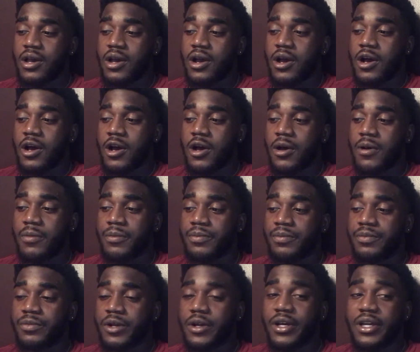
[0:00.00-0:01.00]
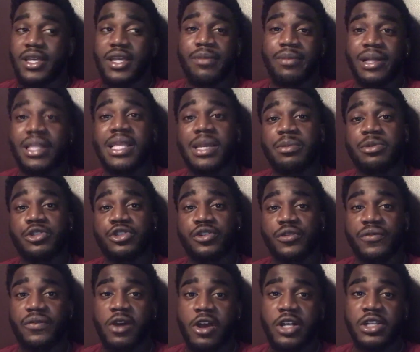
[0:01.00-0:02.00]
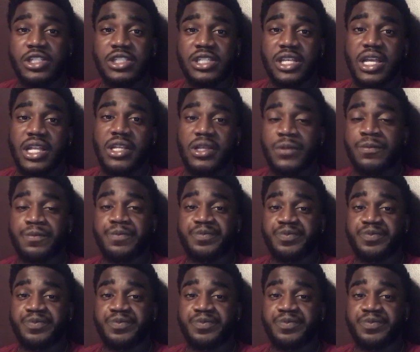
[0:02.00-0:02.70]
Again, my name is Javon Shannon.